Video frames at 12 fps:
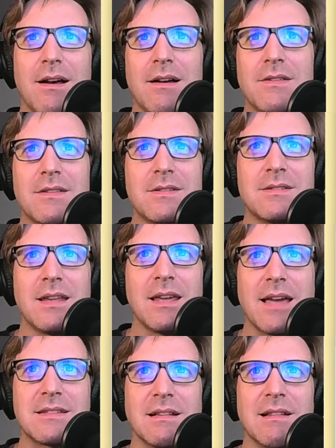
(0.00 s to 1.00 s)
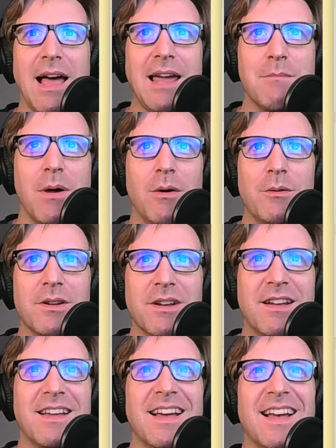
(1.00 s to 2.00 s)
this thing has a light mode,
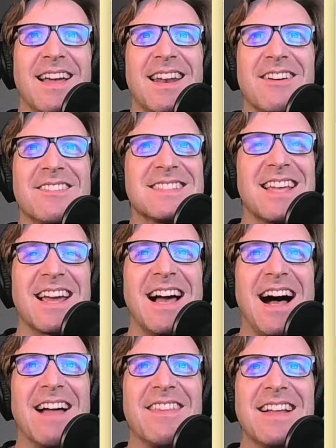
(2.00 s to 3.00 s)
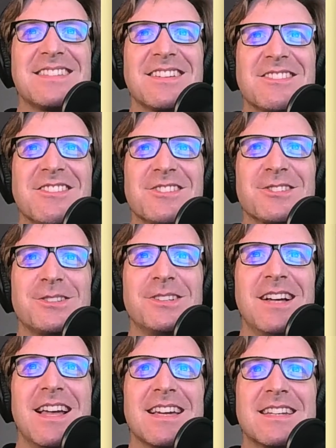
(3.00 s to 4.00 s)
and I was like, that's unusual
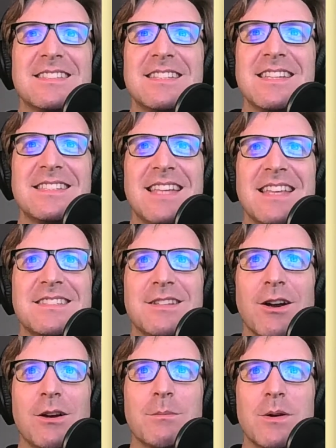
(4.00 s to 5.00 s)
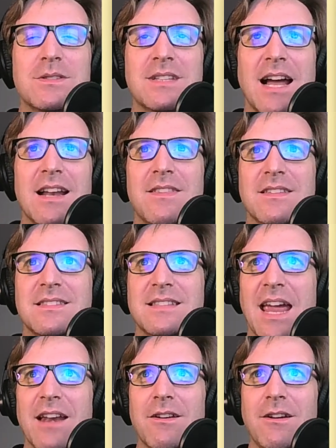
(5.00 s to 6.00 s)
because these days dark mode's kind of the
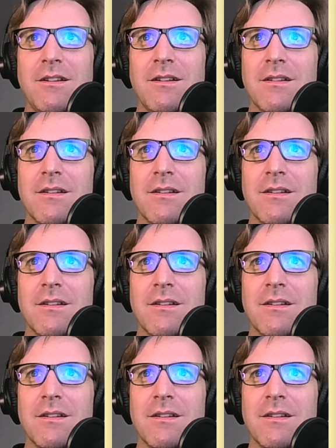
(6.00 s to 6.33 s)
standard.